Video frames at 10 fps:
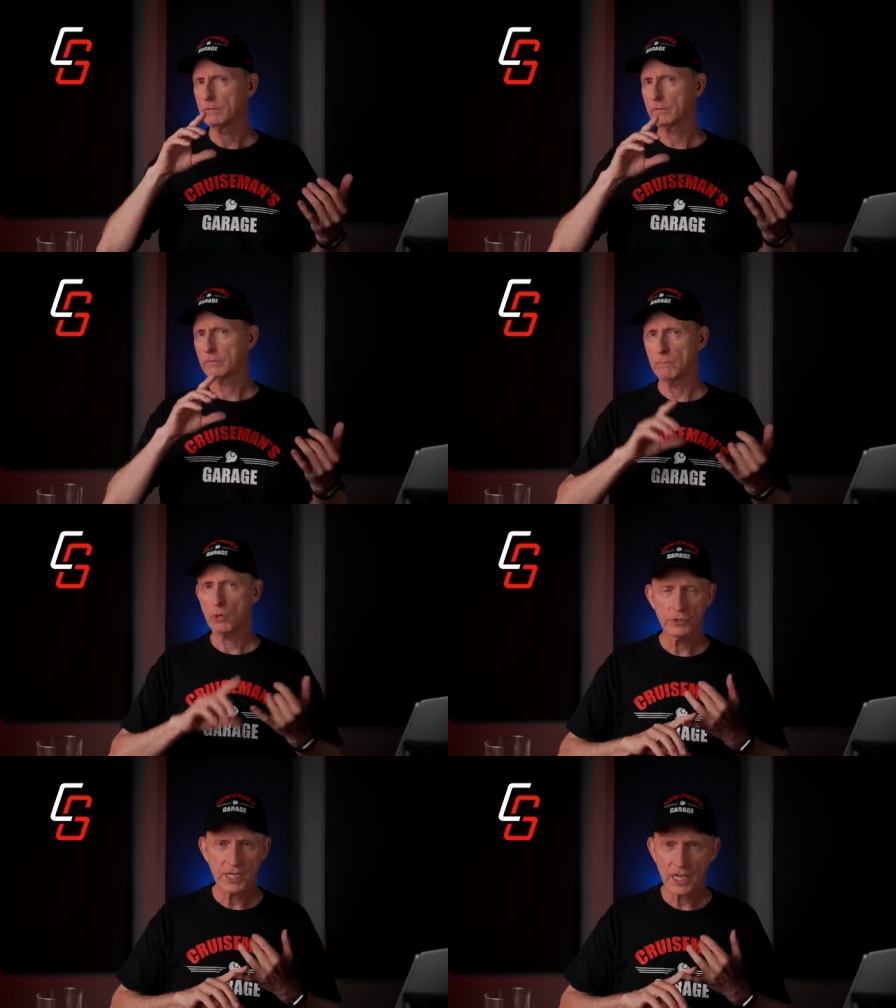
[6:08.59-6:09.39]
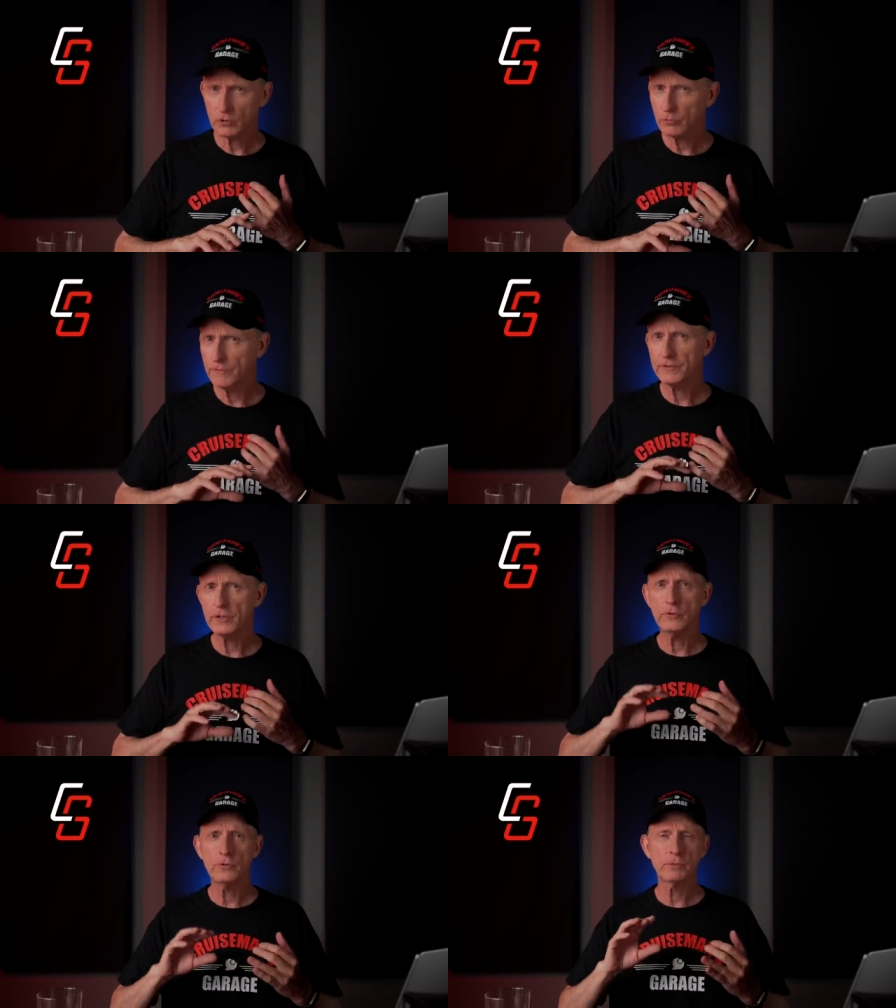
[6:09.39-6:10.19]
motorcycle
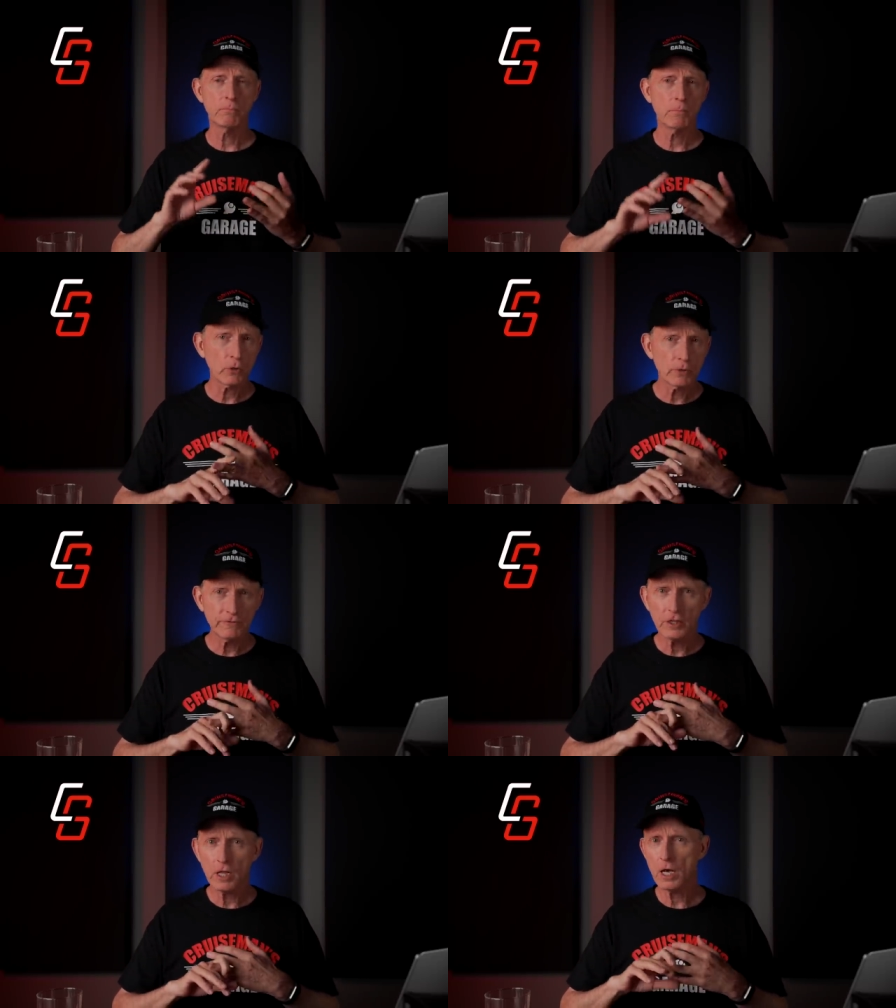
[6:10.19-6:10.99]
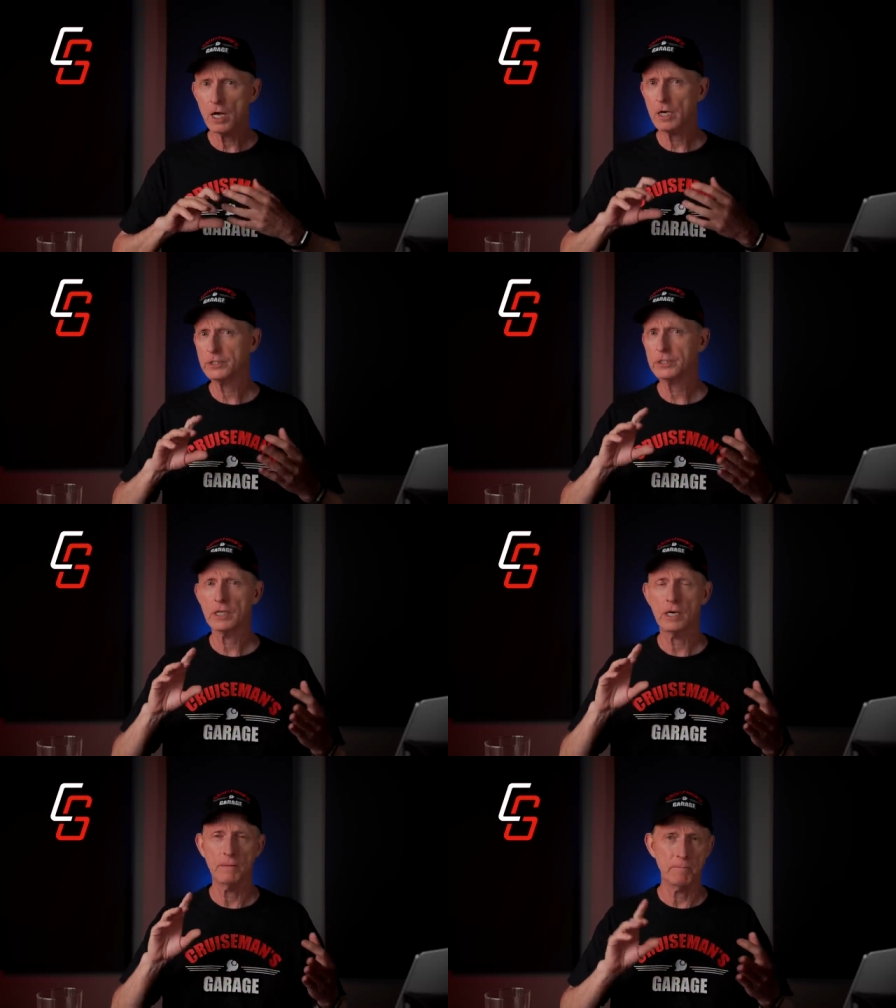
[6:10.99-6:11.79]
reviews, motor vlogs,
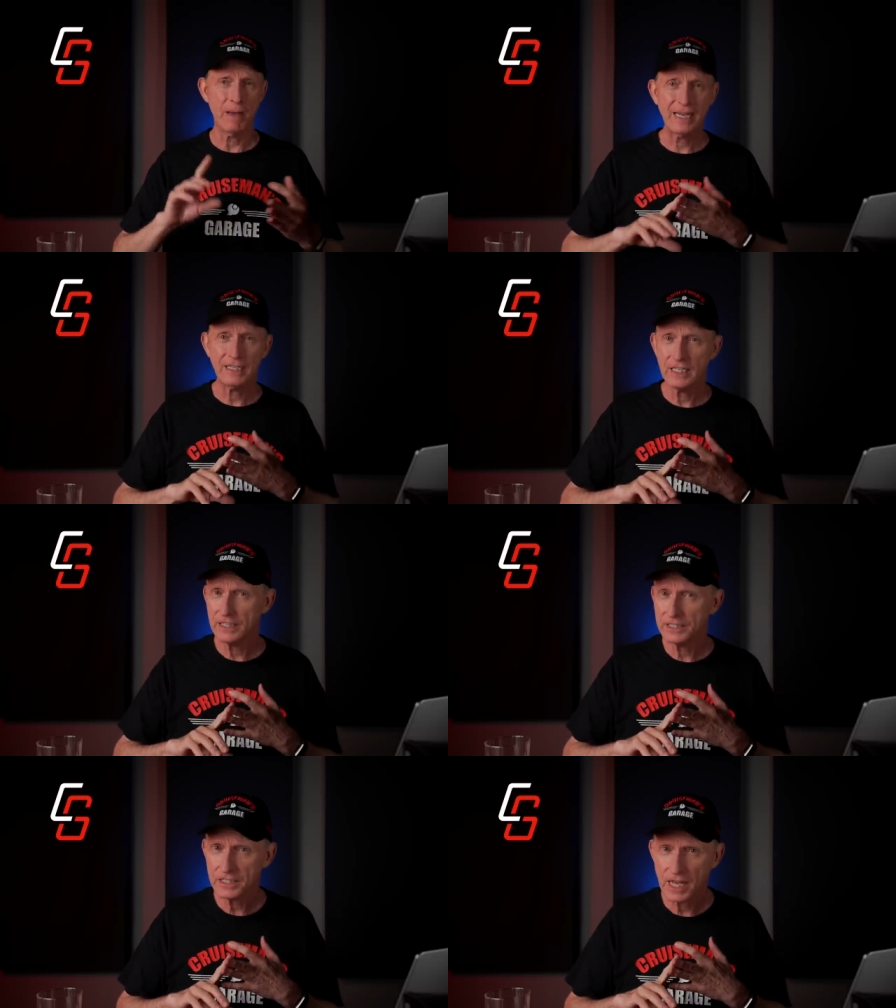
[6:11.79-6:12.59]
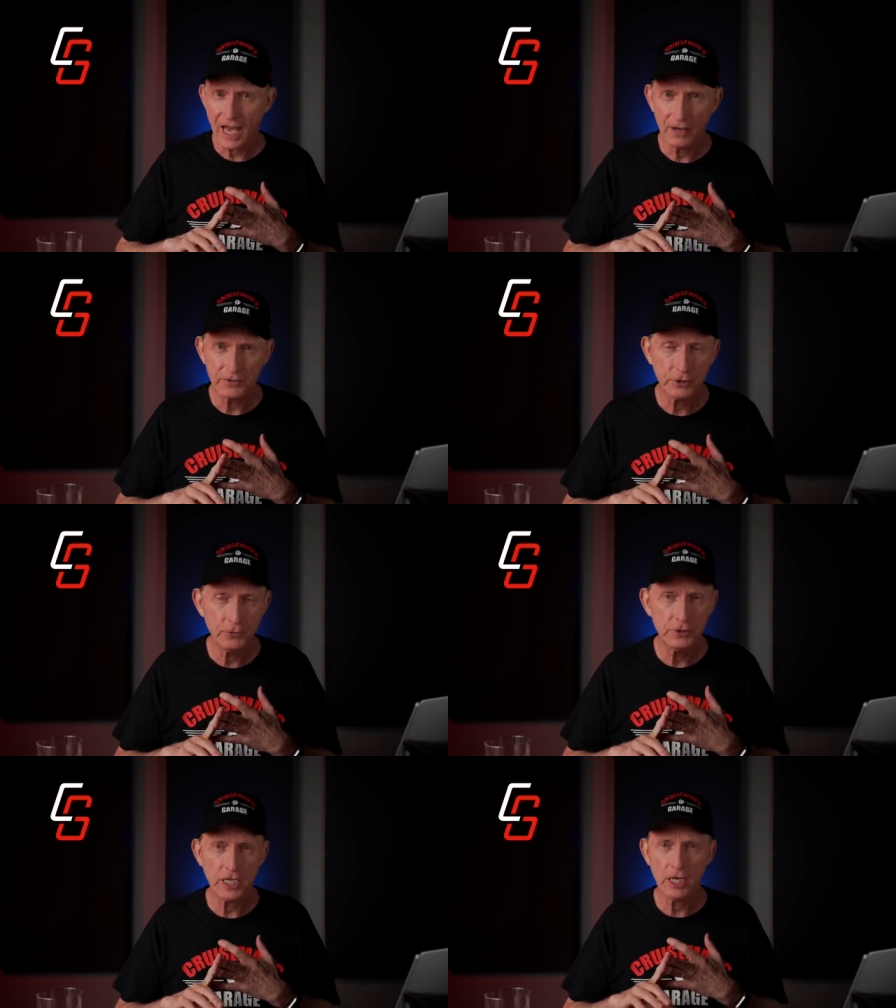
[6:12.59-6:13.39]
uh, maintenance,
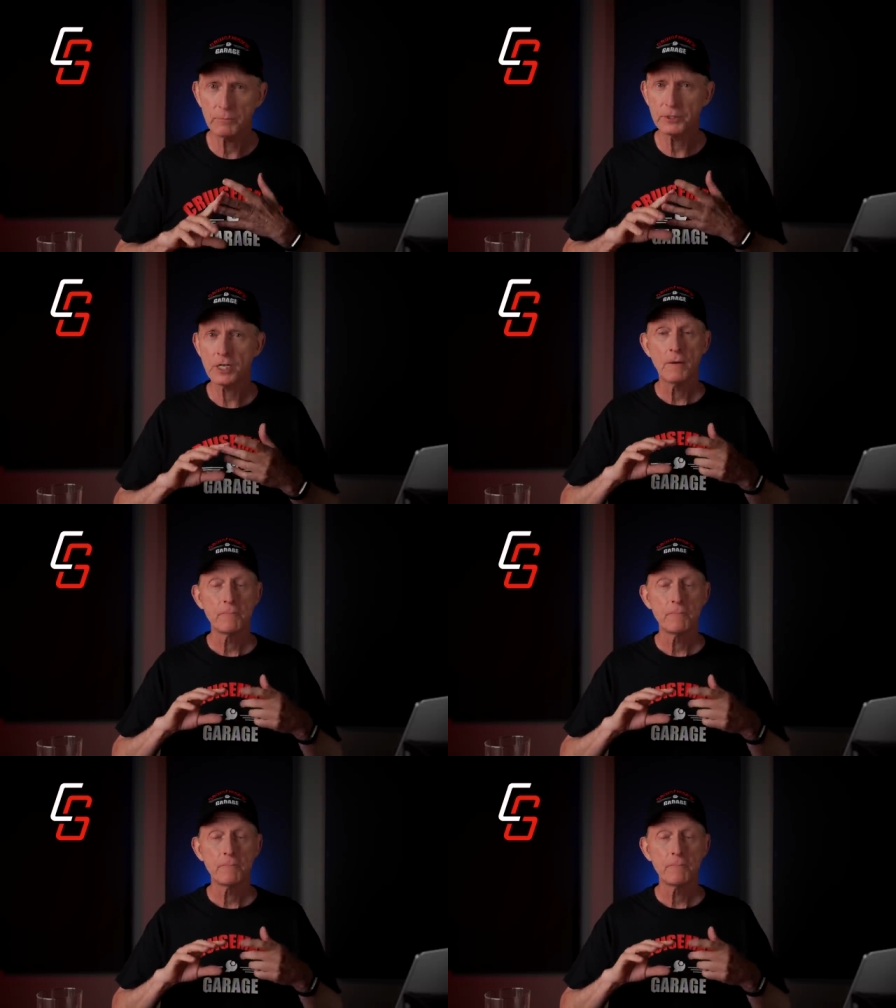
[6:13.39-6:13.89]
how-to tips,